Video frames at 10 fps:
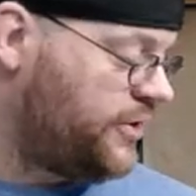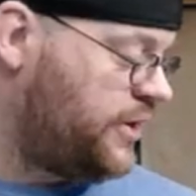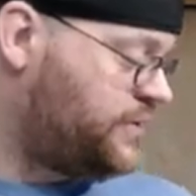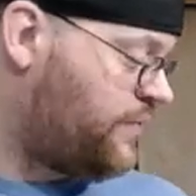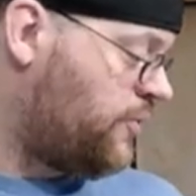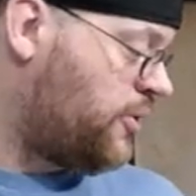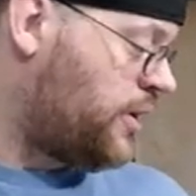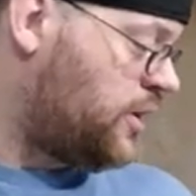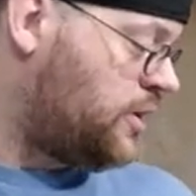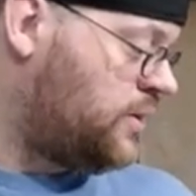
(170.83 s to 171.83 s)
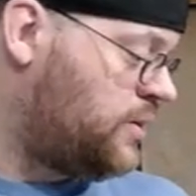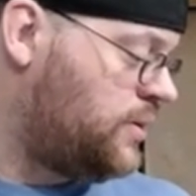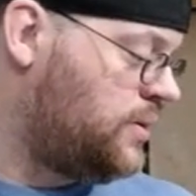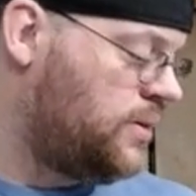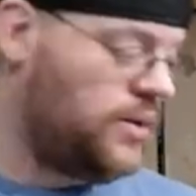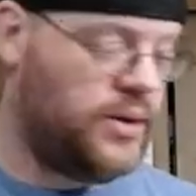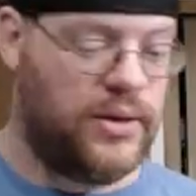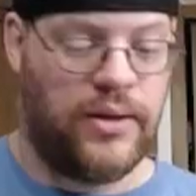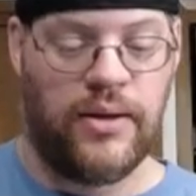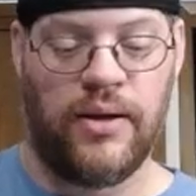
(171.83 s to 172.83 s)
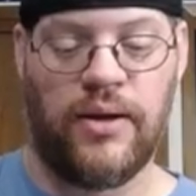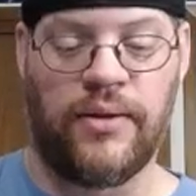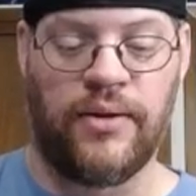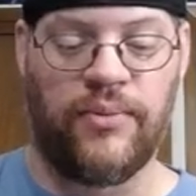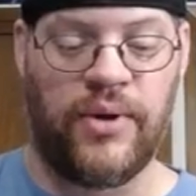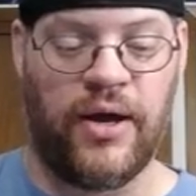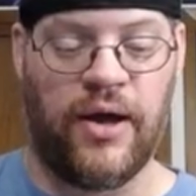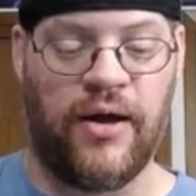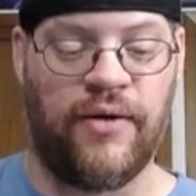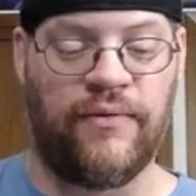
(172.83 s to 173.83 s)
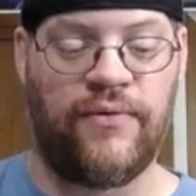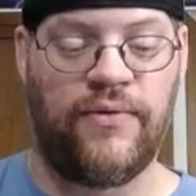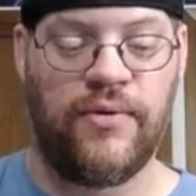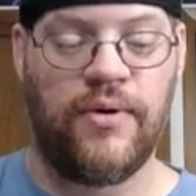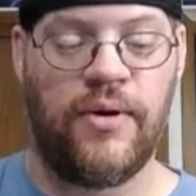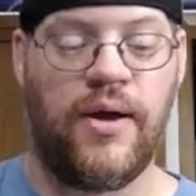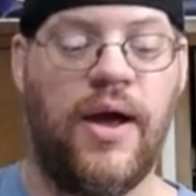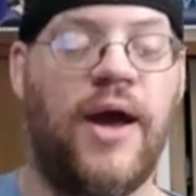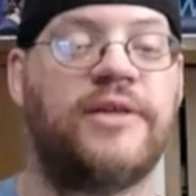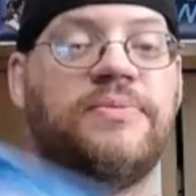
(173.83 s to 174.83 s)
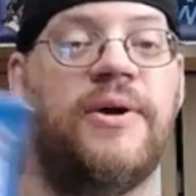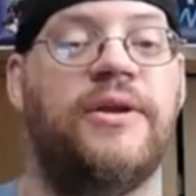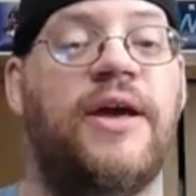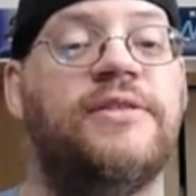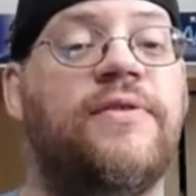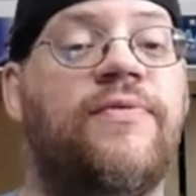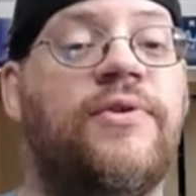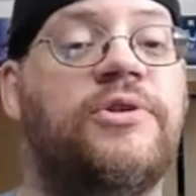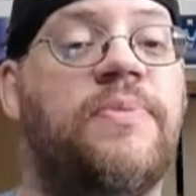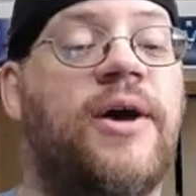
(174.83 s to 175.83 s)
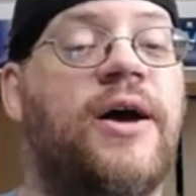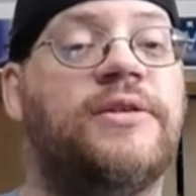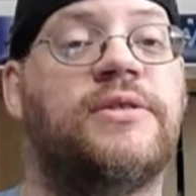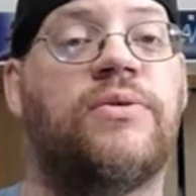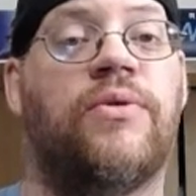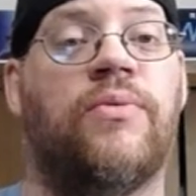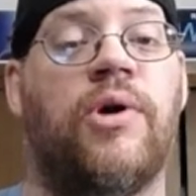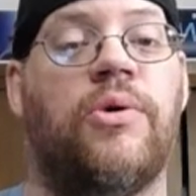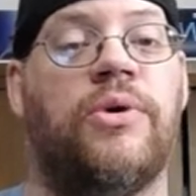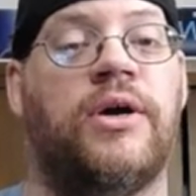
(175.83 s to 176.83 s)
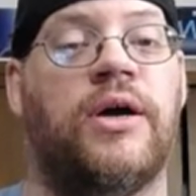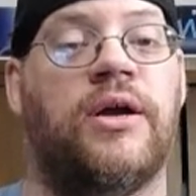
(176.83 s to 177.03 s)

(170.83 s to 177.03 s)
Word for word: a 4K. And then we have X-Men Days of Future Past, The Rogue Cut.